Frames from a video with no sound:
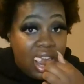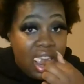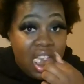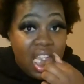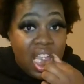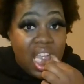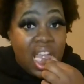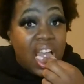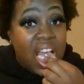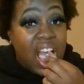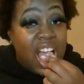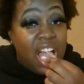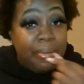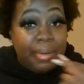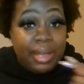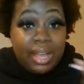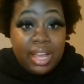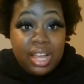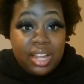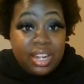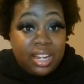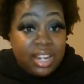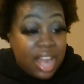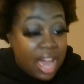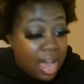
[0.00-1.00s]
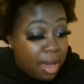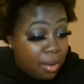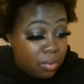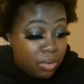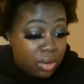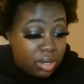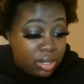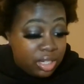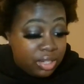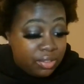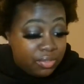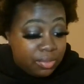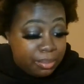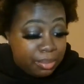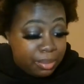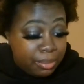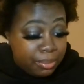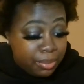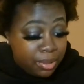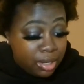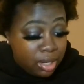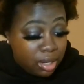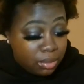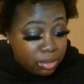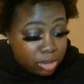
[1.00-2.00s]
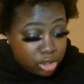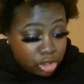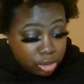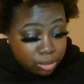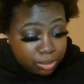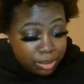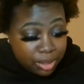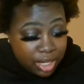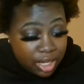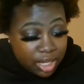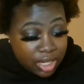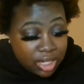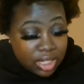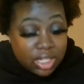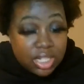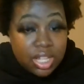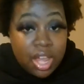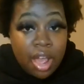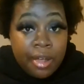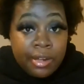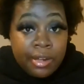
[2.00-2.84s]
That's going to make her not want to even be put up with you because